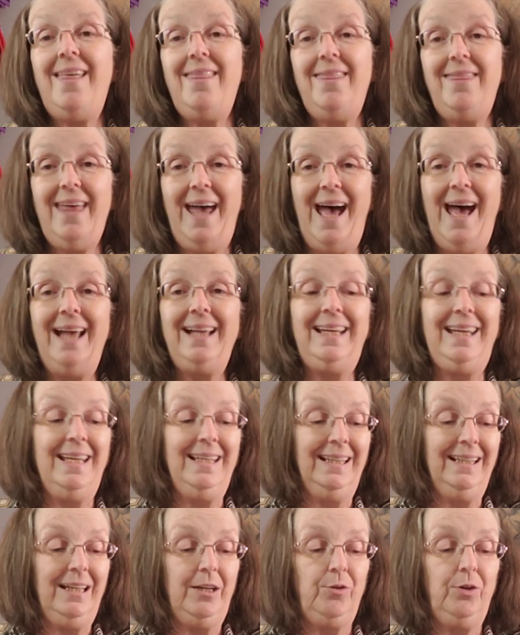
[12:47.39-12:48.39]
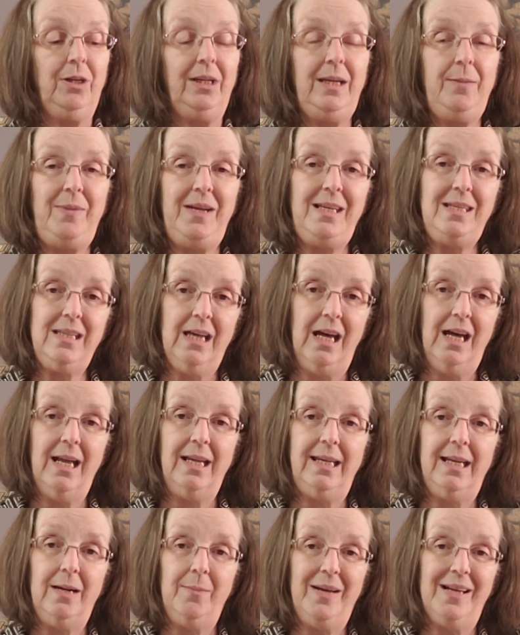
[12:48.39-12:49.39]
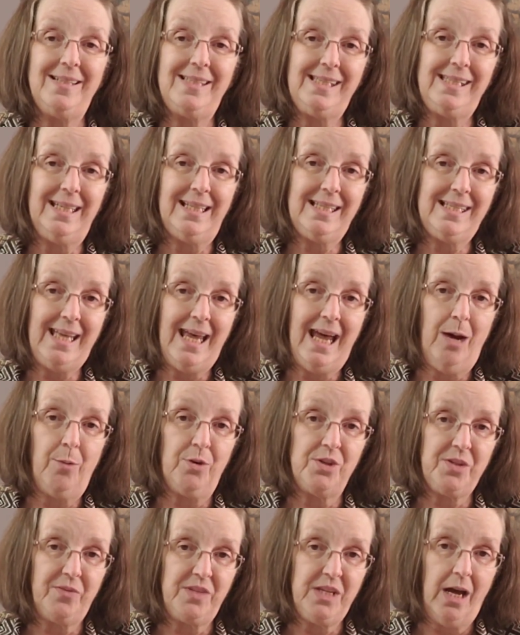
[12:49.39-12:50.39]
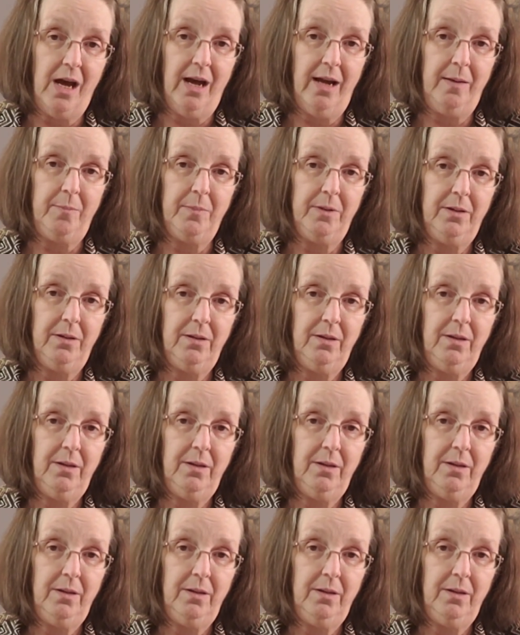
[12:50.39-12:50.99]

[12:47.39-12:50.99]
That can literally be done in about 6 hours of time.